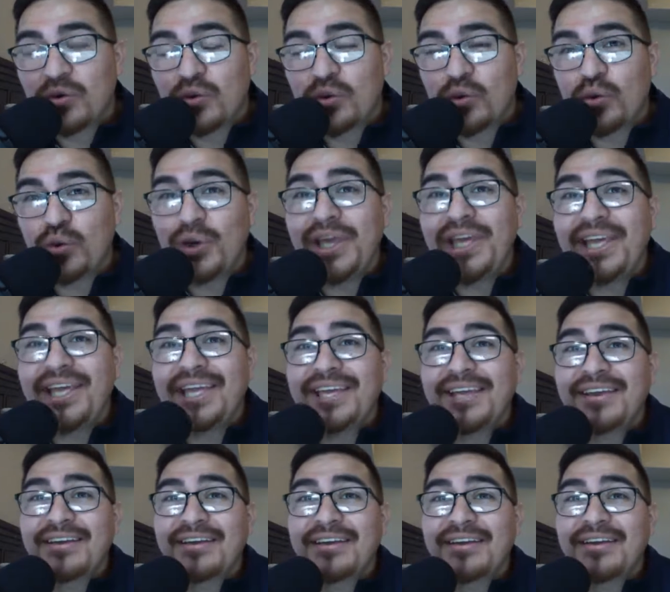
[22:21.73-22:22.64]

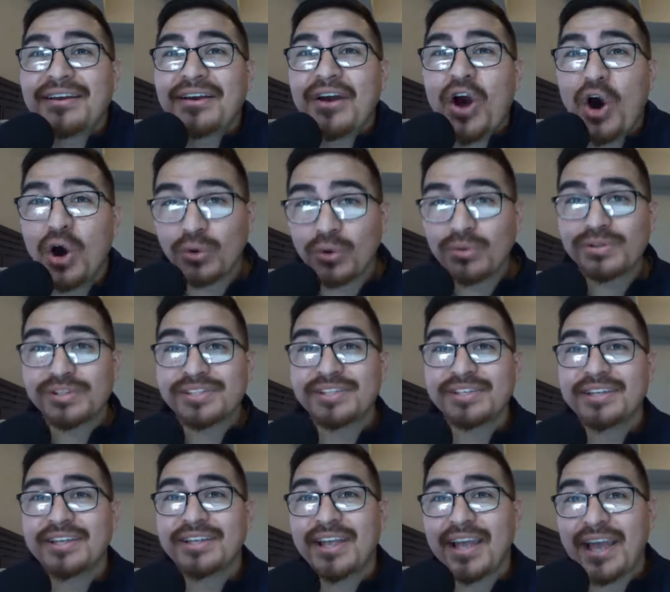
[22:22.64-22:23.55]
we host
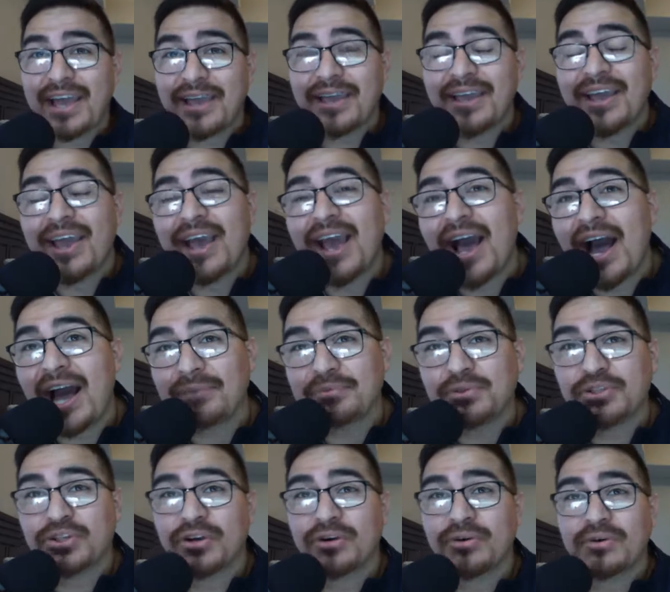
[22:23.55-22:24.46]
a
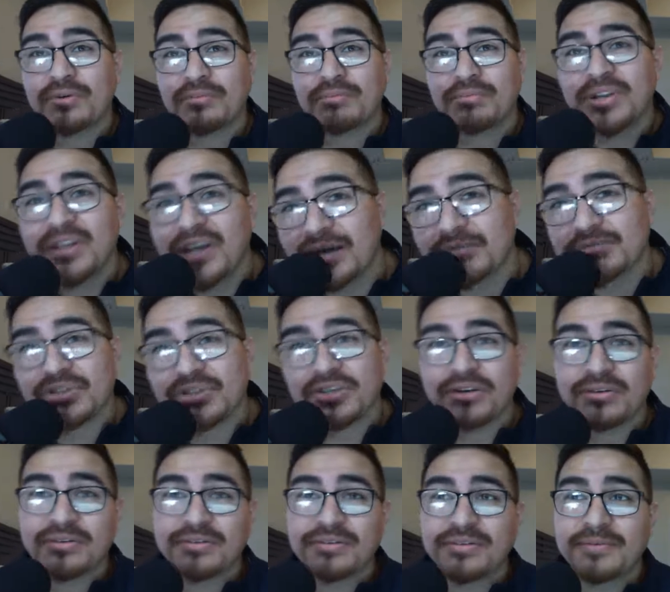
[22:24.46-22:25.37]
hype show, pregame
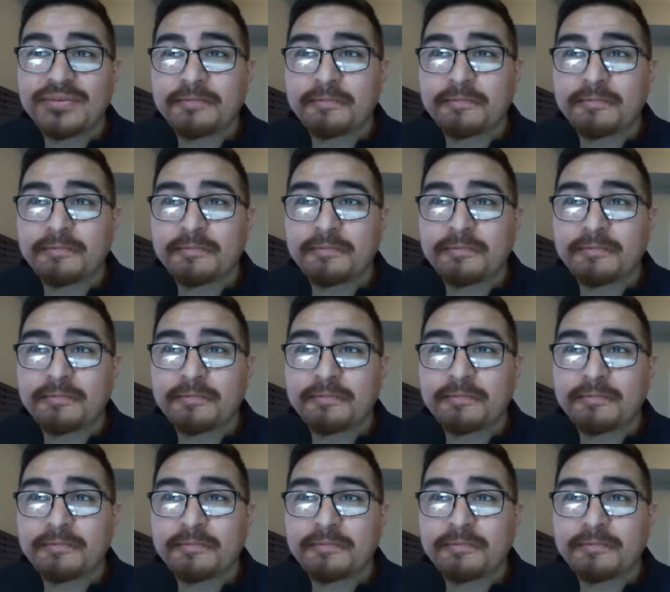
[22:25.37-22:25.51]
show.